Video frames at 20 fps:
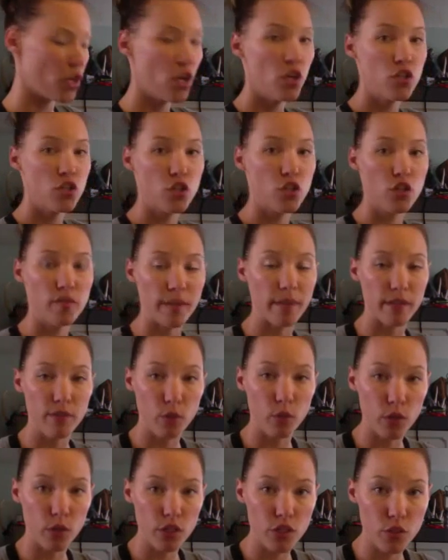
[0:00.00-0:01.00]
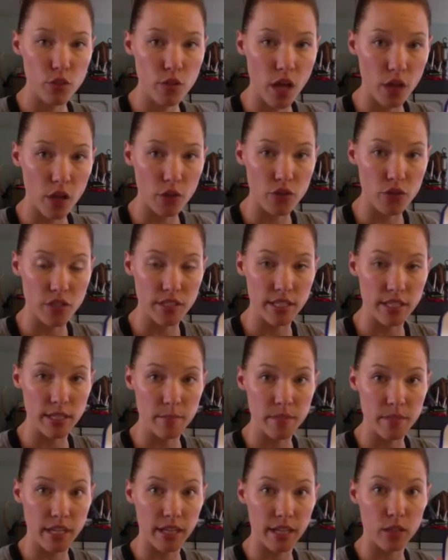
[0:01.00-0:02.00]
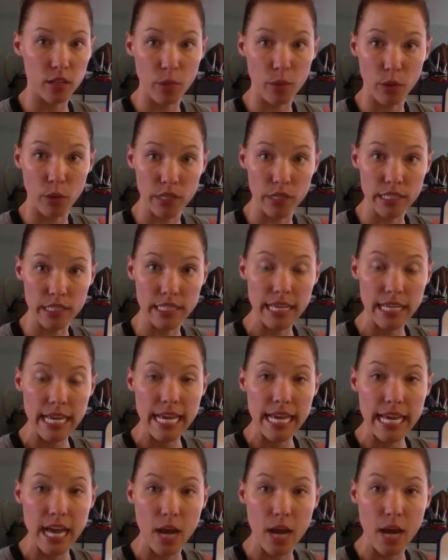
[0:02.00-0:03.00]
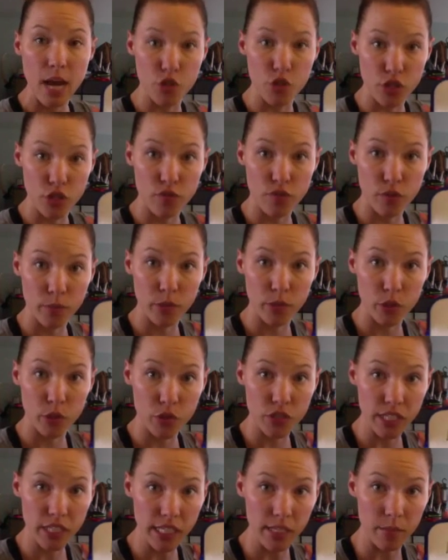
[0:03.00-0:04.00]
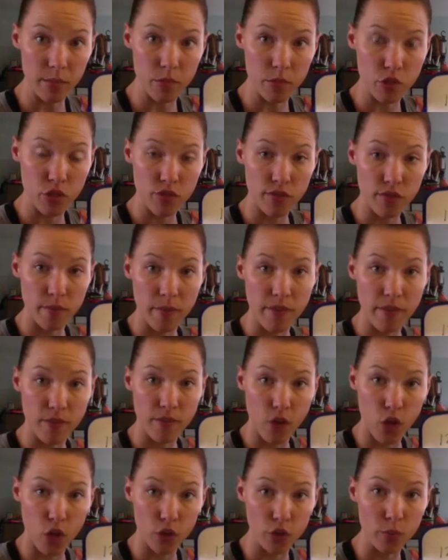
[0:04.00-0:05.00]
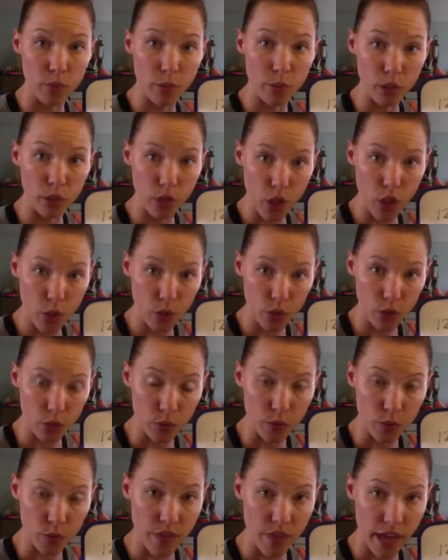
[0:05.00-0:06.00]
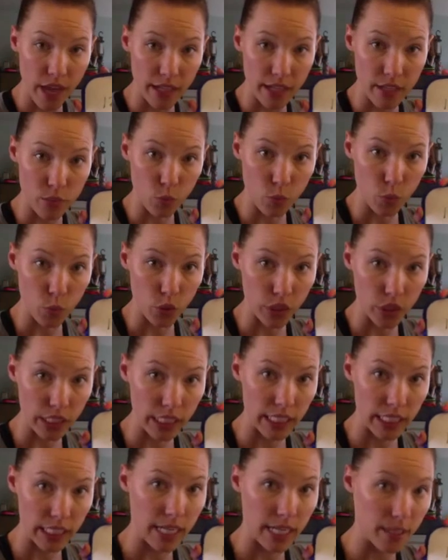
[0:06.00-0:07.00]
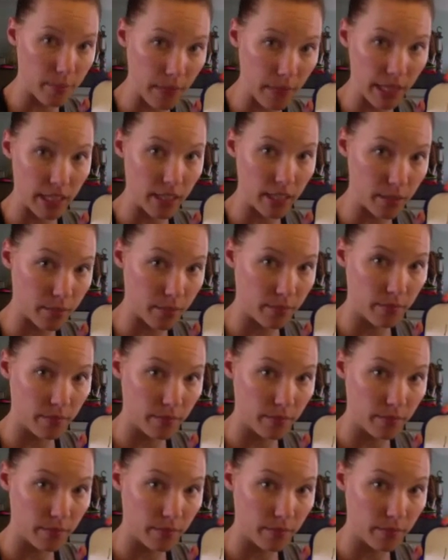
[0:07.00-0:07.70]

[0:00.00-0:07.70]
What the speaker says: So you've made $42 in team cycle bonus just from your team, just from the volume below you that is working and making,